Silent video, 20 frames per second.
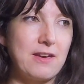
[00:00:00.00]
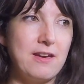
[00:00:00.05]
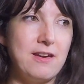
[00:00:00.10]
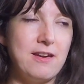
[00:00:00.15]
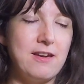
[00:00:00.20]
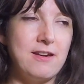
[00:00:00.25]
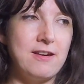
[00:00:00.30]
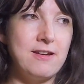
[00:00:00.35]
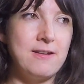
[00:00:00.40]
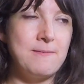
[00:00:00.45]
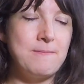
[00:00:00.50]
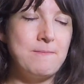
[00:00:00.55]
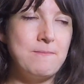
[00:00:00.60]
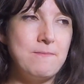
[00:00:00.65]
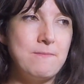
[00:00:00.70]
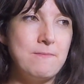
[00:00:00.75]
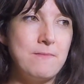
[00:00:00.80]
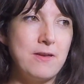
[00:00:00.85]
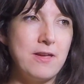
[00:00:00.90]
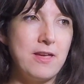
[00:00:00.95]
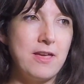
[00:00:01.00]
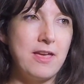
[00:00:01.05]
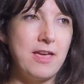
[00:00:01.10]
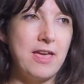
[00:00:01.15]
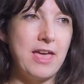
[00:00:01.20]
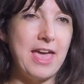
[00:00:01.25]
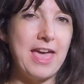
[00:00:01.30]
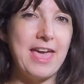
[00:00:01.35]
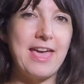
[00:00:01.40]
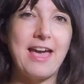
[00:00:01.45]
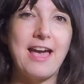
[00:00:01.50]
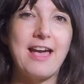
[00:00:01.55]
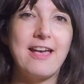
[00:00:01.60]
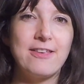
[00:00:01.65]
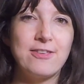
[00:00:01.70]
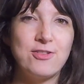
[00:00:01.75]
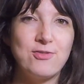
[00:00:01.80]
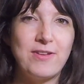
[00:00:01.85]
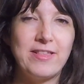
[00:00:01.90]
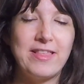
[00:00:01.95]
It
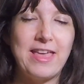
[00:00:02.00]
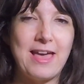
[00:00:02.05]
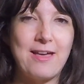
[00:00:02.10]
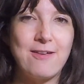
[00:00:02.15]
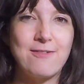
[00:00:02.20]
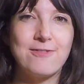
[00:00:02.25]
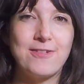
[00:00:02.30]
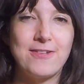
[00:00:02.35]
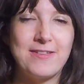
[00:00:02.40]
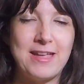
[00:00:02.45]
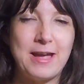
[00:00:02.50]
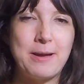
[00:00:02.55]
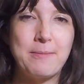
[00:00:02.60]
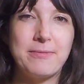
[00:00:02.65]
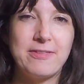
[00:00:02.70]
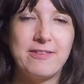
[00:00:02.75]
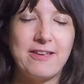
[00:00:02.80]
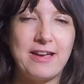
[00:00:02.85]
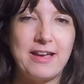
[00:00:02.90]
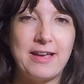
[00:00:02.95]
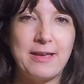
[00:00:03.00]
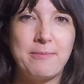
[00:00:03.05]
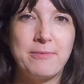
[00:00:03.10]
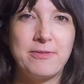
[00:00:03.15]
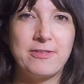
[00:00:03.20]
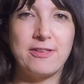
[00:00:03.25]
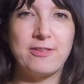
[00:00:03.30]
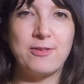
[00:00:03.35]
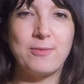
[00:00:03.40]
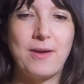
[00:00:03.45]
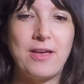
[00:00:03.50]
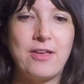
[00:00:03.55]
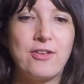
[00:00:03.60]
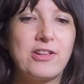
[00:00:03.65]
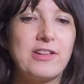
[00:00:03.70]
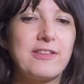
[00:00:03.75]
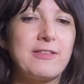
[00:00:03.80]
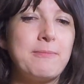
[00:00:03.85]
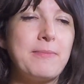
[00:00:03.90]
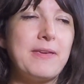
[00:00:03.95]
has really helped for nap times as well,
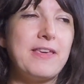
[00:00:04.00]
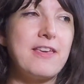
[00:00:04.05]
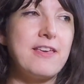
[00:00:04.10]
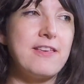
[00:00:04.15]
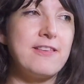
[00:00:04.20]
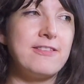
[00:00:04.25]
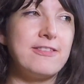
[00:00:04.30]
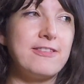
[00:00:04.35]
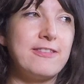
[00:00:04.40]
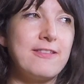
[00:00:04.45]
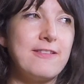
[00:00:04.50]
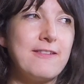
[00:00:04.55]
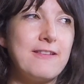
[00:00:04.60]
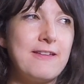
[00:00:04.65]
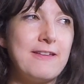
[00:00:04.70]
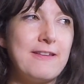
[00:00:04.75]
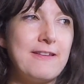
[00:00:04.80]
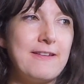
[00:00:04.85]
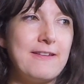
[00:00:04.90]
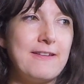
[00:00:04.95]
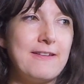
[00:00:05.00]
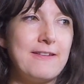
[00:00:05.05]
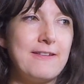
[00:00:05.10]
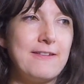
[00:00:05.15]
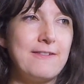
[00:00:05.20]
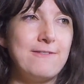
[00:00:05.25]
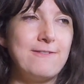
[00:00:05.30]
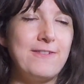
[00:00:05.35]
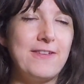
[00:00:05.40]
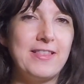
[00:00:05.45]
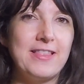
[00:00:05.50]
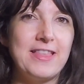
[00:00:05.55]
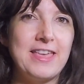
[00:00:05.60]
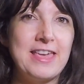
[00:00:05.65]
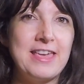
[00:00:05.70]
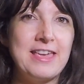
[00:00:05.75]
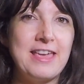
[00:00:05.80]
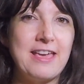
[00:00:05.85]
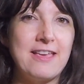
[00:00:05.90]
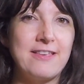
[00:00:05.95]
just because
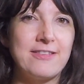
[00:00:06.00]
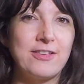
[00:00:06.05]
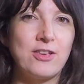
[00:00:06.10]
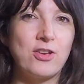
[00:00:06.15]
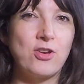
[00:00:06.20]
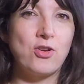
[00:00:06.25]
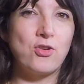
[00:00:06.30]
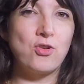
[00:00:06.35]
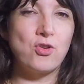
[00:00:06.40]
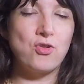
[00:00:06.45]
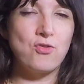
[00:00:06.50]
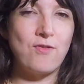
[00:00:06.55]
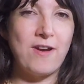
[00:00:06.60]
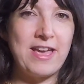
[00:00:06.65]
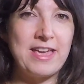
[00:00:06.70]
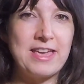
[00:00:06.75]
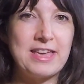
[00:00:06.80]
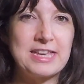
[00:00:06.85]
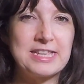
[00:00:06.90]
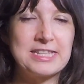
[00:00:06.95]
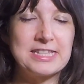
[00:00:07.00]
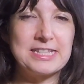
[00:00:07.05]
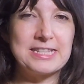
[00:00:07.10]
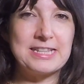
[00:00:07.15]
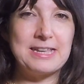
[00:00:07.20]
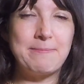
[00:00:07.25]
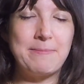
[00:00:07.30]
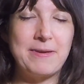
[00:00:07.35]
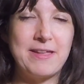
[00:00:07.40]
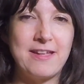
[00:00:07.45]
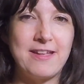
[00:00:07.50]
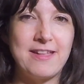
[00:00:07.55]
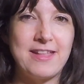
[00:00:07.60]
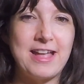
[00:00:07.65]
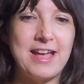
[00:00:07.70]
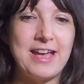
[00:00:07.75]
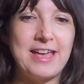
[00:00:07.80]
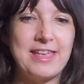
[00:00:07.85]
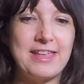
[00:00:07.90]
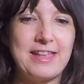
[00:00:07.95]
Finley is great at sleeping at
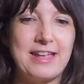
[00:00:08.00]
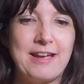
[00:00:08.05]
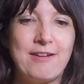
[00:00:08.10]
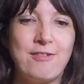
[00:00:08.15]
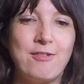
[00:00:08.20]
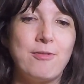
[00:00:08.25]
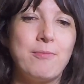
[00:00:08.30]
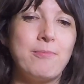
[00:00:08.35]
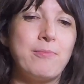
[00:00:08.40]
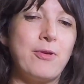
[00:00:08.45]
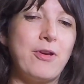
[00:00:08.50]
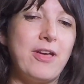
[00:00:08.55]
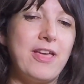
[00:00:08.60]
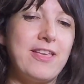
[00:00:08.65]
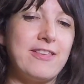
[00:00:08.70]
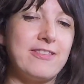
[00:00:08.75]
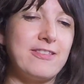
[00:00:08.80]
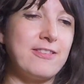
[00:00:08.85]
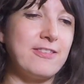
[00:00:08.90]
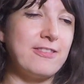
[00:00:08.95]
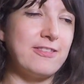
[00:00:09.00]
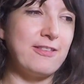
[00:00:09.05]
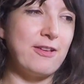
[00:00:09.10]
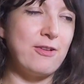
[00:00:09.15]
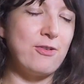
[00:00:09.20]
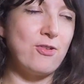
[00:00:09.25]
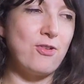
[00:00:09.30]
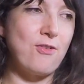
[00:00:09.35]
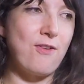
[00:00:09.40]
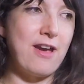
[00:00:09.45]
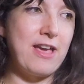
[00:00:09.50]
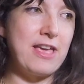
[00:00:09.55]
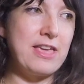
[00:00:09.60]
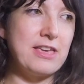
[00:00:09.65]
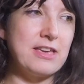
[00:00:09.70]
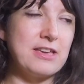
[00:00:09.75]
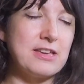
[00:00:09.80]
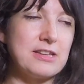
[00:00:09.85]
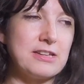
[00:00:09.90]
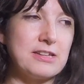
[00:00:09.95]
night now, but isn't so
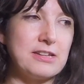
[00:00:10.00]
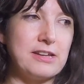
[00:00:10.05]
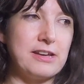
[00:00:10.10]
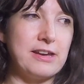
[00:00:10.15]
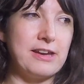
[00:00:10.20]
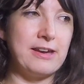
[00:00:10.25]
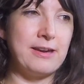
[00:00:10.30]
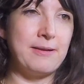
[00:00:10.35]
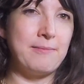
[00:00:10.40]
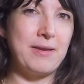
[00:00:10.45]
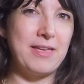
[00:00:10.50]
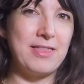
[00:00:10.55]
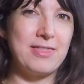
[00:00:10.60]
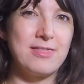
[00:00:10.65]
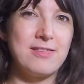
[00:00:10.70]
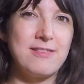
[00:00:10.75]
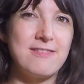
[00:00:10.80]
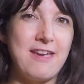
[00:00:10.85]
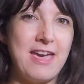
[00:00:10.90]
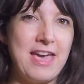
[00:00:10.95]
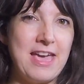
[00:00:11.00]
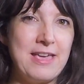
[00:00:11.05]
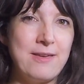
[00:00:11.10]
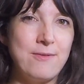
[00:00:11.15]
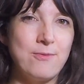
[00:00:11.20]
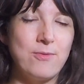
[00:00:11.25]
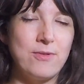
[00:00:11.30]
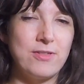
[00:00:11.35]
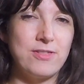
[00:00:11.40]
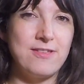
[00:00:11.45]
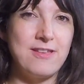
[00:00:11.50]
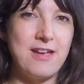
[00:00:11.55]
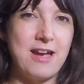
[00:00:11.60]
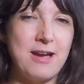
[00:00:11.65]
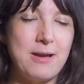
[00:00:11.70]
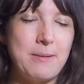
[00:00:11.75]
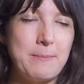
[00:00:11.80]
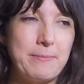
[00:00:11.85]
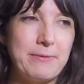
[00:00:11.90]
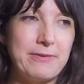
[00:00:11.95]
great in the day with
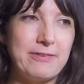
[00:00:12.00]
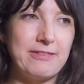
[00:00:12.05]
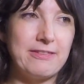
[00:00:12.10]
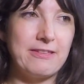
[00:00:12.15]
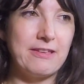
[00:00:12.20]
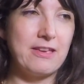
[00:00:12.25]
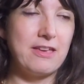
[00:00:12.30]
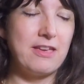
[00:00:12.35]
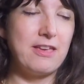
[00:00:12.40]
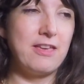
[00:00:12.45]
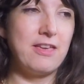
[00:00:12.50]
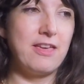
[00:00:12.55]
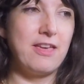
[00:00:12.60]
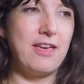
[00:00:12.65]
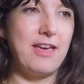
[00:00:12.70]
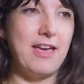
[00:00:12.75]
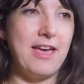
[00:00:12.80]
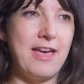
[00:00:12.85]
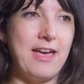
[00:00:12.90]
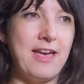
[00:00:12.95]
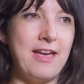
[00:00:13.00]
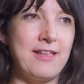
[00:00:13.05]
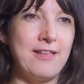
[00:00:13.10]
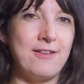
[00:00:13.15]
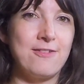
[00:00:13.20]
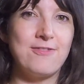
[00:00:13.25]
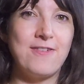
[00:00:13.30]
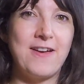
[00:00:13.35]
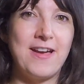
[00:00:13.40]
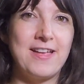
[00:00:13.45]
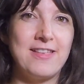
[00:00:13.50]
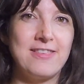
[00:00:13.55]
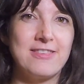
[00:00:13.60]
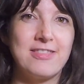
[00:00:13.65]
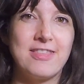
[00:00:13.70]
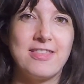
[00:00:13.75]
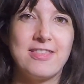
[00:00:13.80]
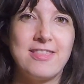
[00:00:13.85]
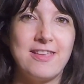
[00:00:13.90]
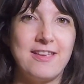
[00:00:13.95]
naps, and I find
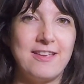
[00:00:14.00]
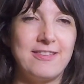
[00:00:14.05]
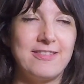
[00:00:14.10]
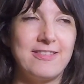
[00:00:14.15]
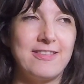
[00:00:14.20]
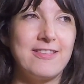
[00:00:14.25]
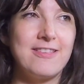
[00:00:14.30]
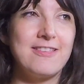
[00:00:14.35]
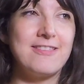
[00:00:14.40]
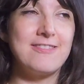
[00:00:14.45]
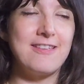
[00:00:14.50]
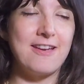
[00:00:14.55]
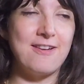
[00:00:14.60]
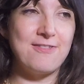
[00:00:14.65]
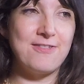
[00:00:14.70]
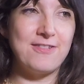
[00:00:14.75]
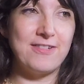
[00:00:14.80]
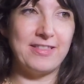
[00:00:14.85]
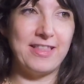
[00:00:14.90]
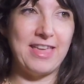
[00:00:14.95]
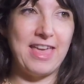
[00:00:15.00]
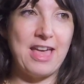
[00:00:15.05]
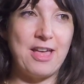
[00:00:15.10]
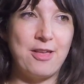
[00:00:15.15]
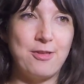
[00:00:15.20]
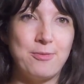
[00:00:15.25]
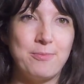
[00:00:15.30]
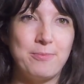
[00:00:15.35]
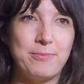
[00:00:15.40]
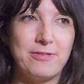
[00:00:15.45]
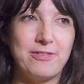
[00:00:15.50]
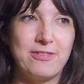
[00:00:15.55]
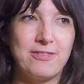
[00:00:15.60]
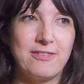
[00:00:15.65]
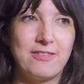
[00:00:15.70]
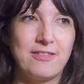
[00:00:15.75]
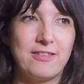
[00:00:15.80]
that this definitely helps